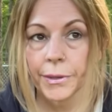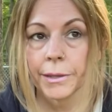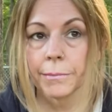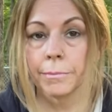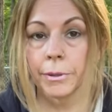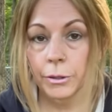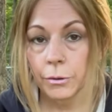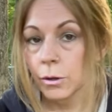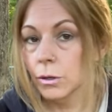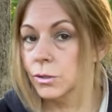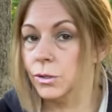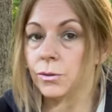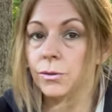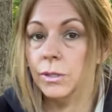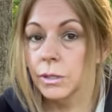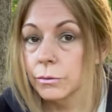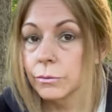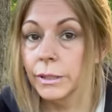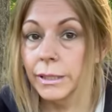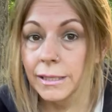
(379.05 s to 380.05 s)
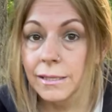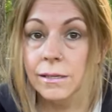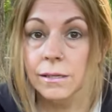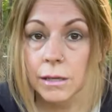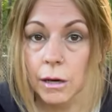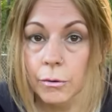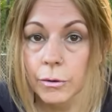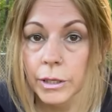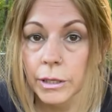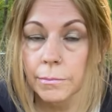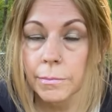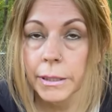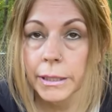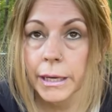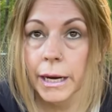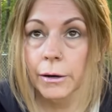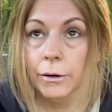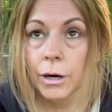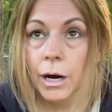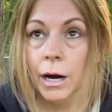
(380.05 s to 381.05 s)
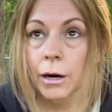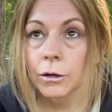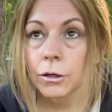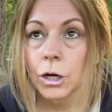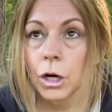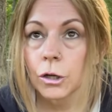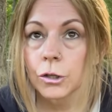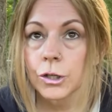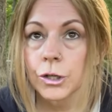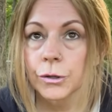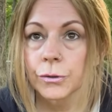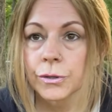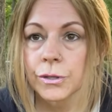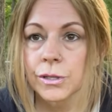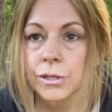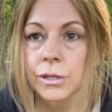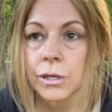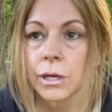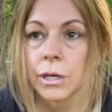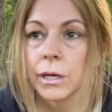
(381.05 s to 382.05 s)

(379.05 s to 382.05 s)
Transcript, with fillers: But you also still need sodium and our, our culture is